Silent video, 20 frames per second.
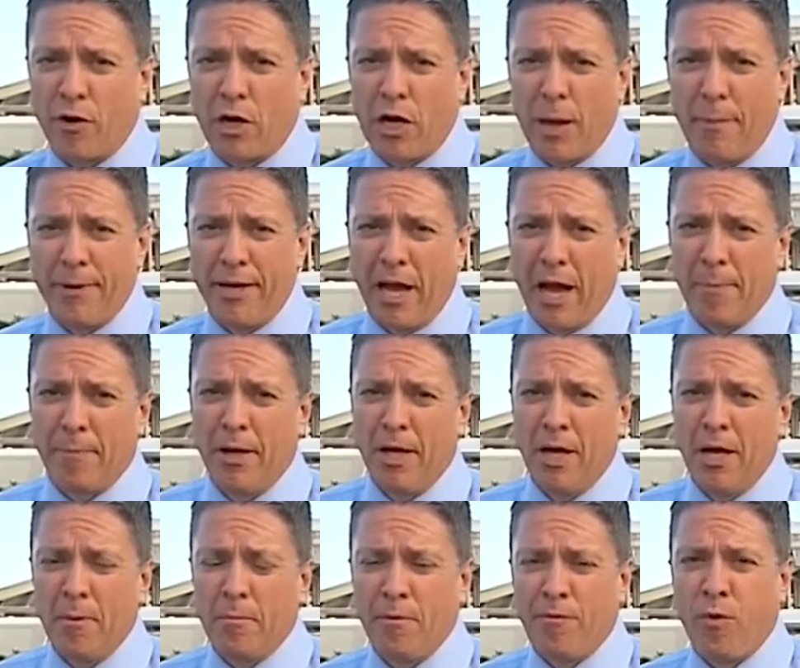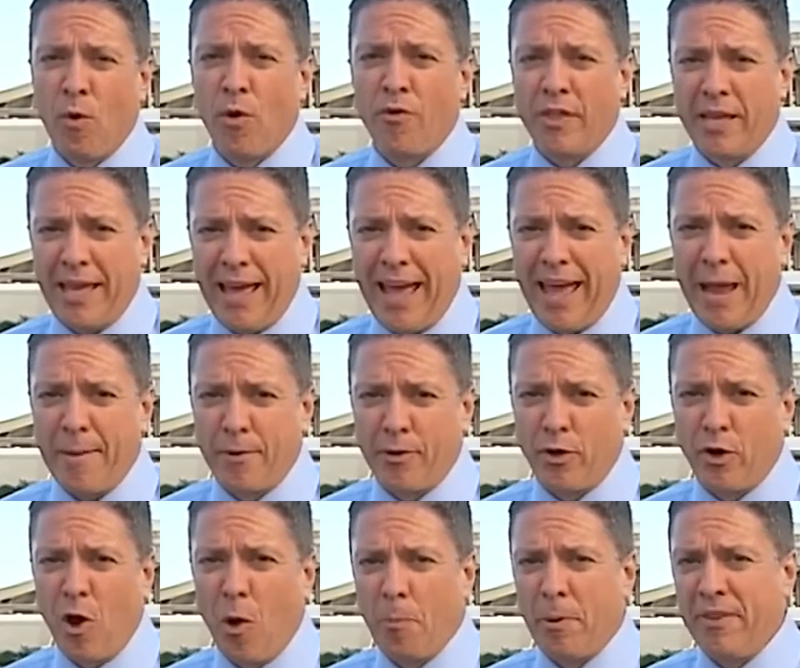coming up before the game, and
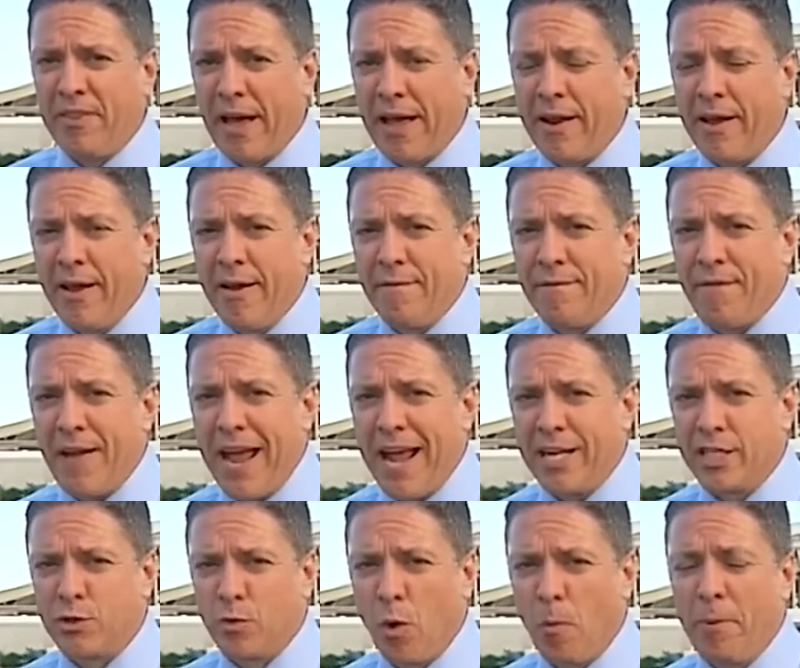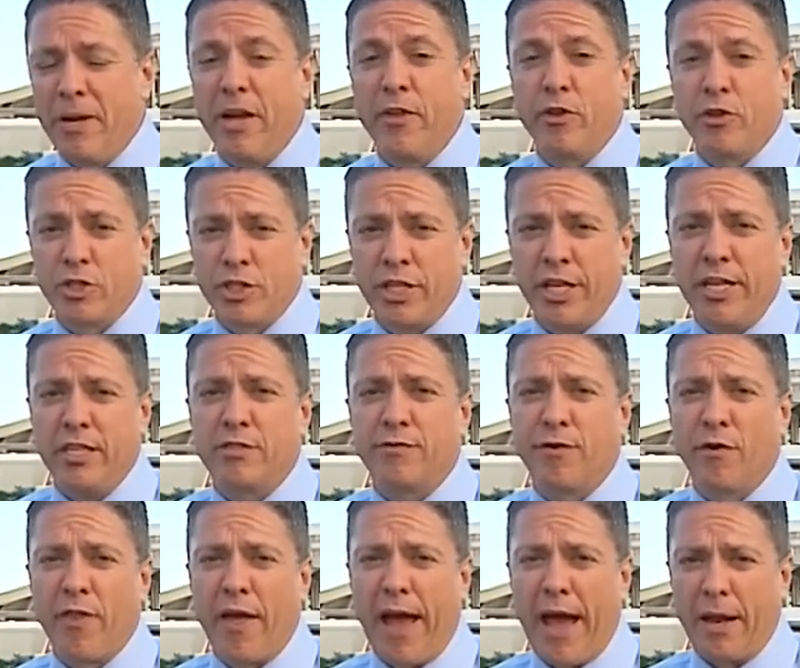they're hoping that fans will be in their seats
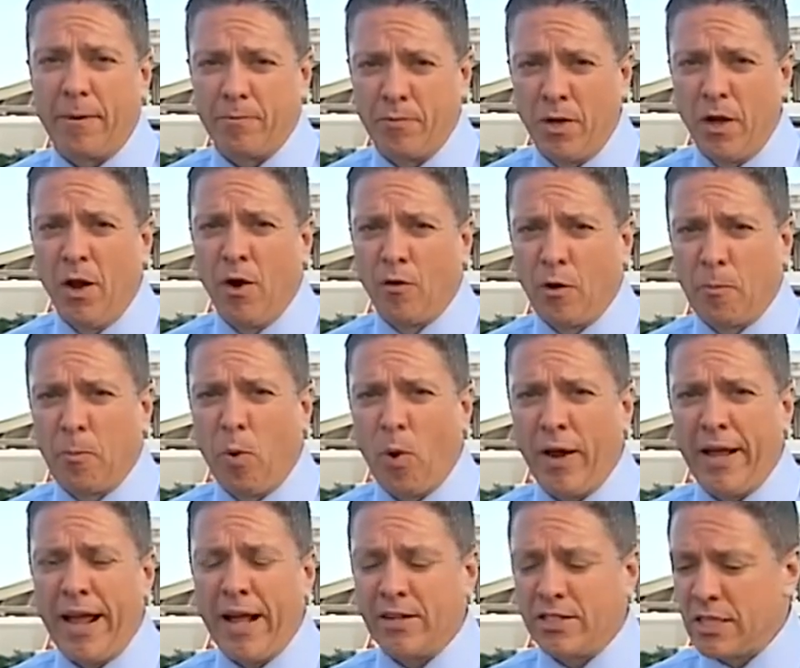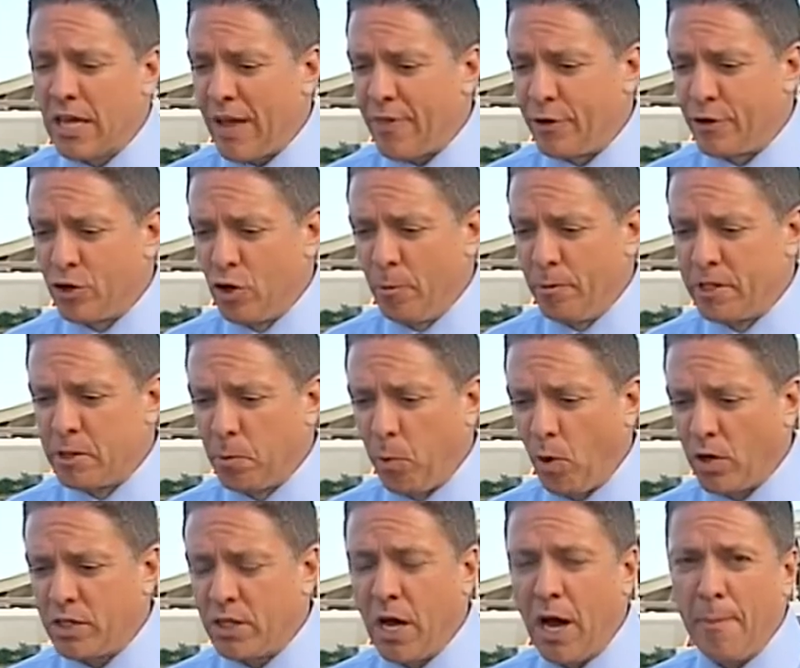for that. Reporting outside the Truman
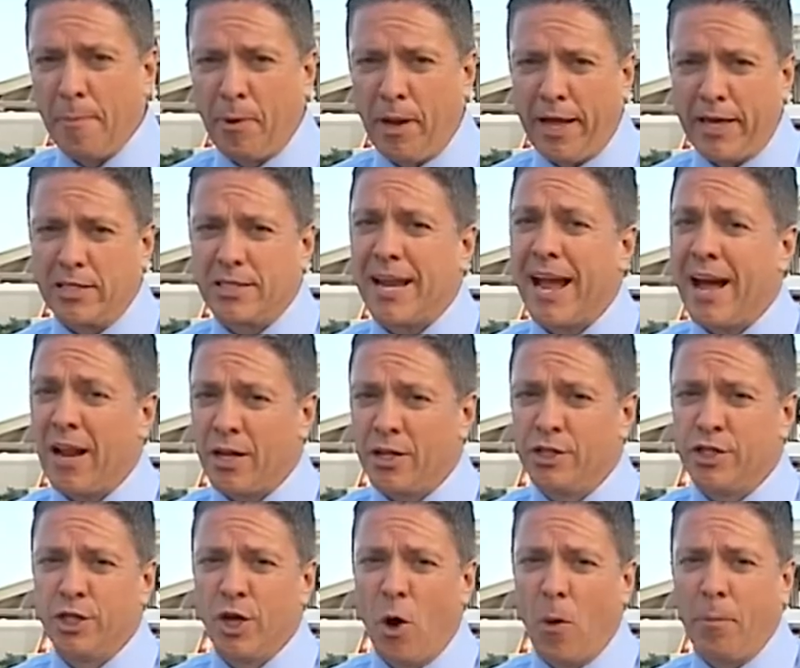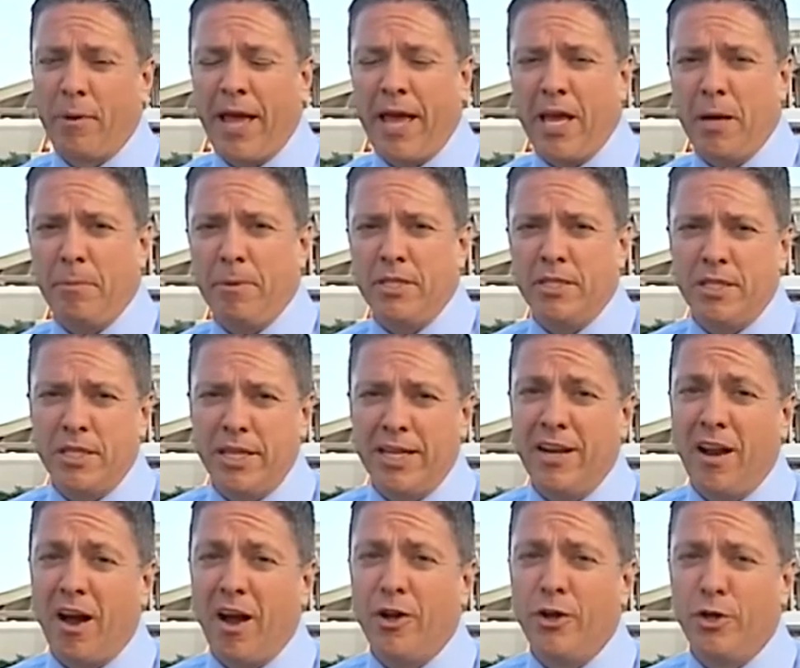Sports Complex, Alan Shope, KMBC 9